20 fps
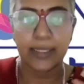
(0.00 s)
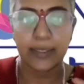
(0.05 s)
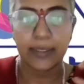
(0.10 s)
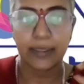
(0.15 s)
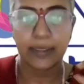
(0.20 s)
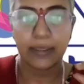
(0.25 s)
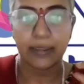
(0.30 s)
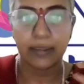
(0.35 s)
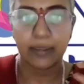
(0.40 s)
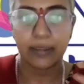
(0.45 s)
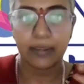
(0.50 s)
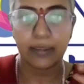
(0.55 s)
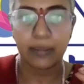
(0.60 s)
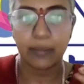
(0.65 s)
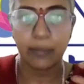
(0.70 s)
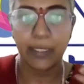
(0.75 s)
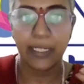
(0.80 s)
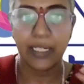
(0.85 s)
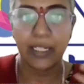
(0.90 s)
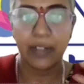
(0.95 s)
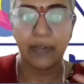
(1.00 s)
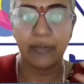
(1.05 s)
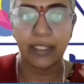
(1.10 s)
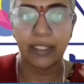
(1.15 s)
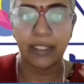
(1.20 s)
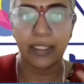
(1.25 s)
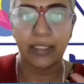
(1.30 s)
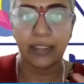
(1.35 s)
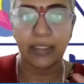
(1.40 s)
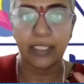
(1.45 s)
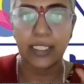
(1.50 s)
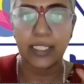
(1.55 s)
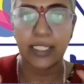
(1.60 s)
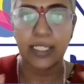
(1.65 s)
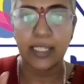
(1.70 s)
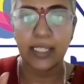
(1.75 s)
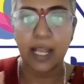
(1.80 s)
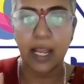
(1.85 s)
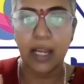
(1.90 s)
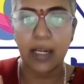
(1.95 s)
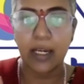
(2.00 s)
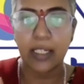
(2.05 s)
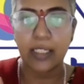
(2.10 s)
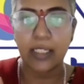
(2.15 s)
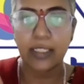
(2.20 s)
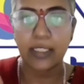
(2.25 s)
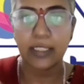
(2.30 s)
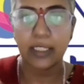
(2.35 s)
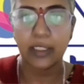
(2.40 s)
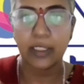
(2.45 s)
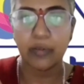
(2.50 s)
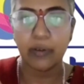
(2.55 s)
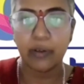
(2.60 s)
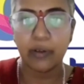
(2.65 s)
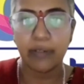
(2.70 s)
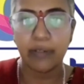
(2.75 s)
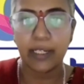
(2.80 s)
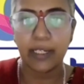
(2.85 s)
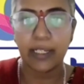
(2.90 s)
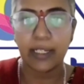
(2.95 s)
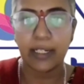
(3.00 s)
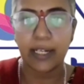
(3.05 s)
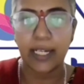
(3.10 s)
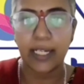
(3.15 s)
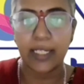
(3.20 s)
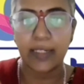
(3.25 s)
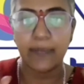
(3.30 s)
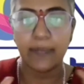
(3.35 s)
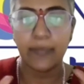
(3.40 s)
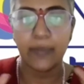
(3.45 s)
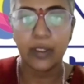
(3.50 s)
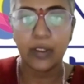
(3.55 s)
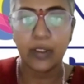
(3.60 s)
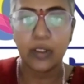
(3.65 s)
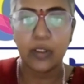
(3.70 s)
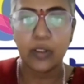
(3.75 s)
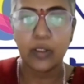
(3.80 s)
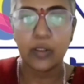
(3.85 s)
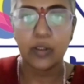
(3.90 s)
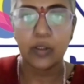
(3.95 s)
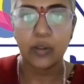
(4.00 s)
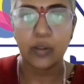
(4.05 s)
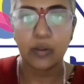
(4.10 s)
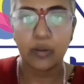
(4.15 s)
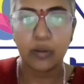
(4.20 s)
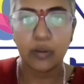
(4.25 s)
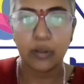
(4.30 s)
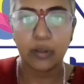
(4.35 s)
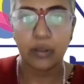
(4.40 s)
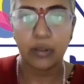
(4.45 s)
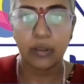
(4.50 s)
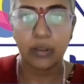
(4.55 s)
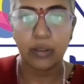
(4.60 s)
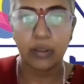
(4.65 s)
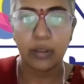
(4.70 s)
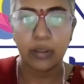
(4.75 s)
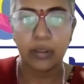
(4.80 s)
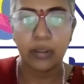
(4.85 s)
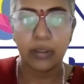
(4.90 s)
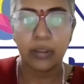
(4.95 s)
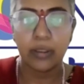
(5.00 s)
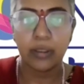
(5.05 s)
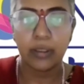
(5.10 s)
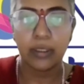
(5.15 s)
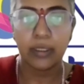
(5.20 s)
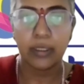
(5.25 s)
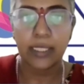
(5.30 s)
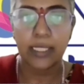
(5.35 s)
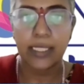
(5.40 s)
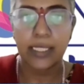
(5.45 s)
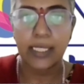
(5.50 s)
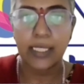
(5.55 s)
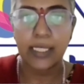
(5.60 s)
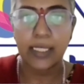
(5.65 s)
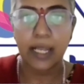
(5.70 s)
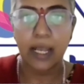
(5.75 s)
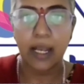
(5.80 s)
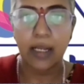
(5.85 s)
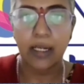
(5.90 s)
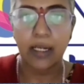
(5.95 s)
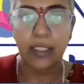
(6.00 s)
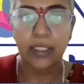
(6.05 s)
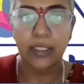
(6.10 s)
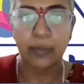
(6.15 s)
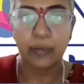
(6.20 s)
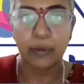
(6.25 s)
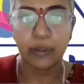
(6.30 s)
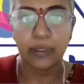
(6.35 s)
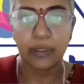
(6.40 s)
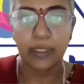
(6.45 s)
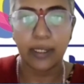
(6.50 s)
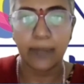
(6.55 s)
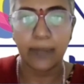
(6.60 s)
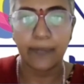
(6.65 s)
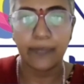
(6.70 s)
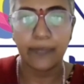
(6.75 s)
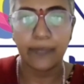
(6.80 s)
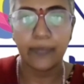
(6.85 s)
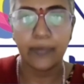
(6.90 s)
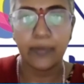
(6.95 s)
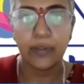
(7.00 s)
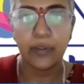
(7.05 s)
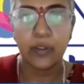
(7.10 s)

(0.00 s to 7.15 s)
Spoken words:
this middle finger. This is Akasha Tattva finger, right? So this is Akasha Mudra.